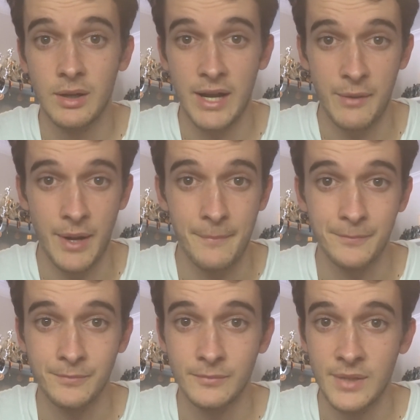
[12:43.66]
Anyway,
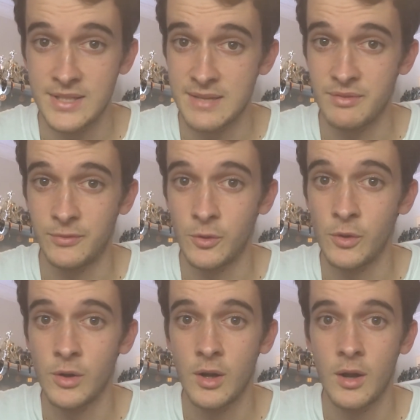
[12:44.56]
as I said
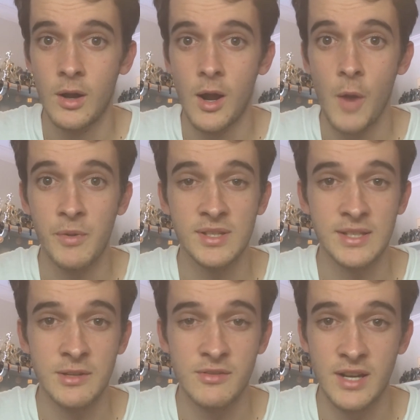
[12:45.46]
before, hope you
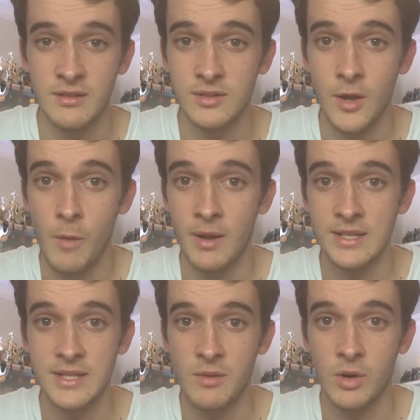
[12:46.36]
see you around. Hope I
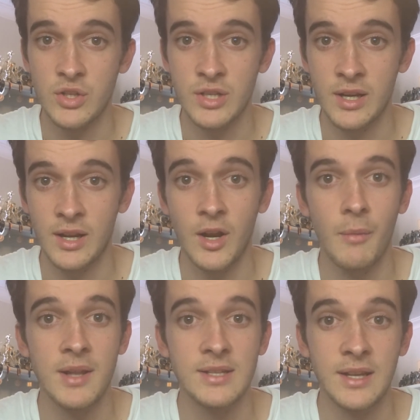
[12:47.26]
see you watching and
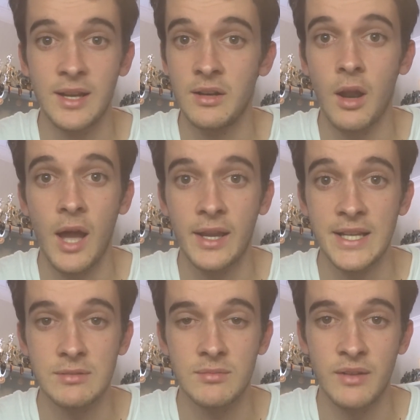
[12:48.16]
commenting and liking
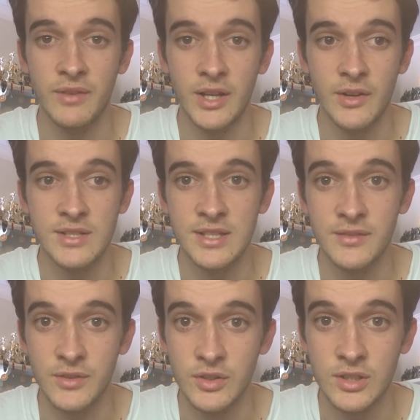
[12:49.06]
some of my videos in the
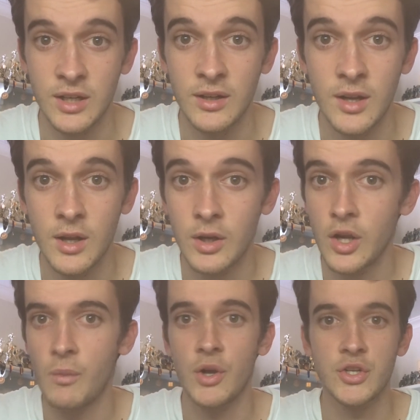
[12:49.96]
future.
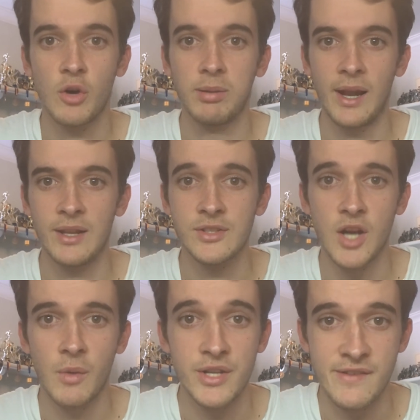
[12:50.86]
Go watch your playlist,
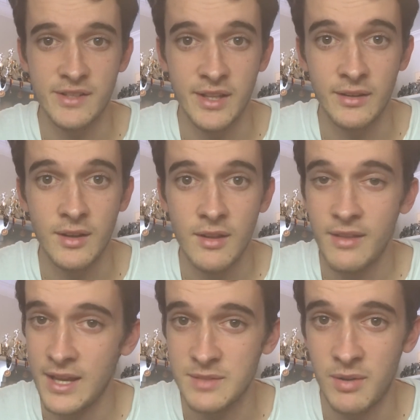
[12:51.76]
go watch everything.
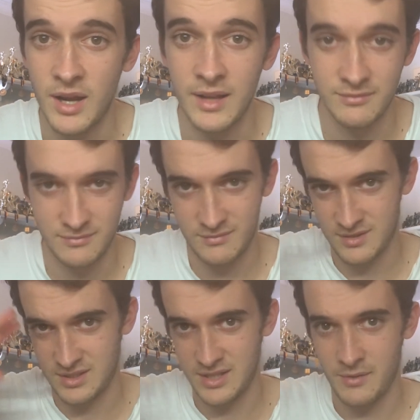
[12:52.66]
Thanks, bye.
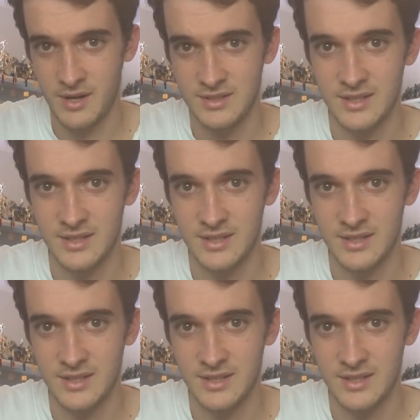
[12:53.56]
See you guys